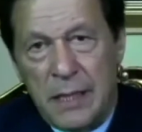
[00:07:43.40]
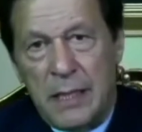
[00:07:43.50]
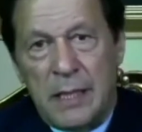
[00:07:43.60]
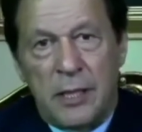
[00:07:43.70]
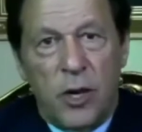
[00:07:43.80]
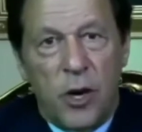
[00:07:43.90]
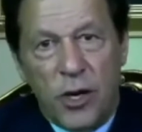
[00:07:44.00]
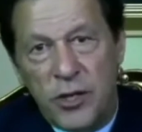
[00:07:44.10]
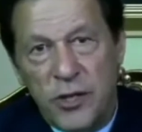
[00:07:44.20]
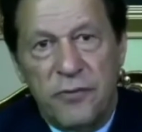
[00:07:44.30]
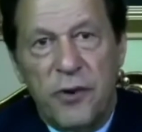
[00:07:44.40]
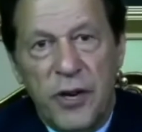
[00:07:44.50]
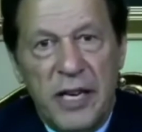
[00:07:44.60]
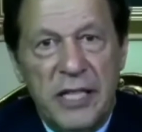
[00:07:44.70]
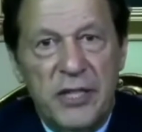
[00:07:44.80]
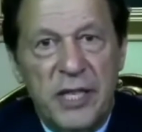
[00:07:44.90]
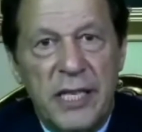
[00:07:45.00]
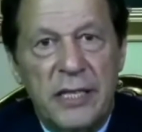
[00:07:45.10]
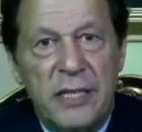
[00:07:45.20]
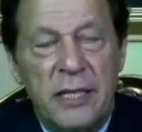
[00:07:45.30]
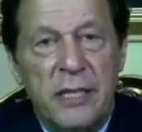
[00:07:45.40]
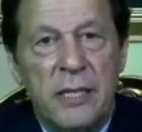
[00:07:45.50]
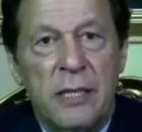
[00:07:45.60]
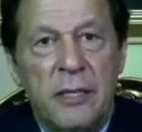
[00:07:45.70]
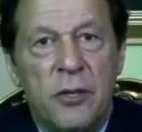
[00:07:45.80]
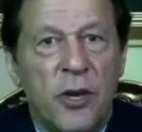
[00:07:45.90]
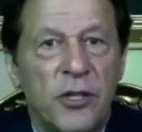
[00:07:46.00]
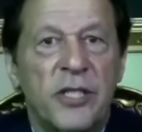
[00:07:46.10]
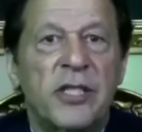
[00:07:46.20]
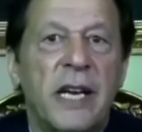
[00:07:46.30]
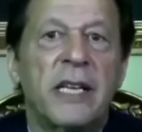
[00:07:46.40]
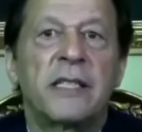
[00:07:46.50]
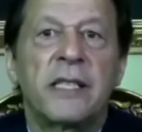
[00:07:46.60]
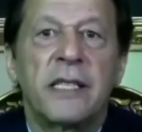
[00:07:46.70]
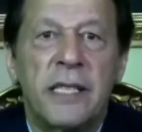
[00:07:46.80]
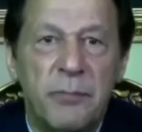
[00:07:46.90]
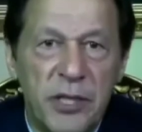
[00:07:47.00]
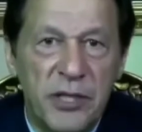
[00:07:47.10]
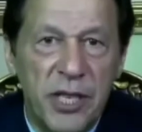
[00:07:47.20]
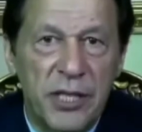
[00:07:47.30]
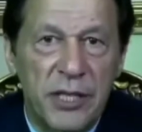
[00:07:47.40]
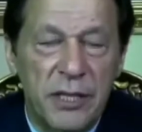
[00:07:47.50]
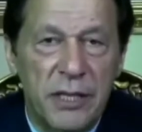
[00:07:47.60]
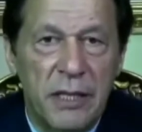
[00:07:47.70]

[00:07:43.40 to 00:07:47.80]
The loss of foreign exchange causes currency depreciation.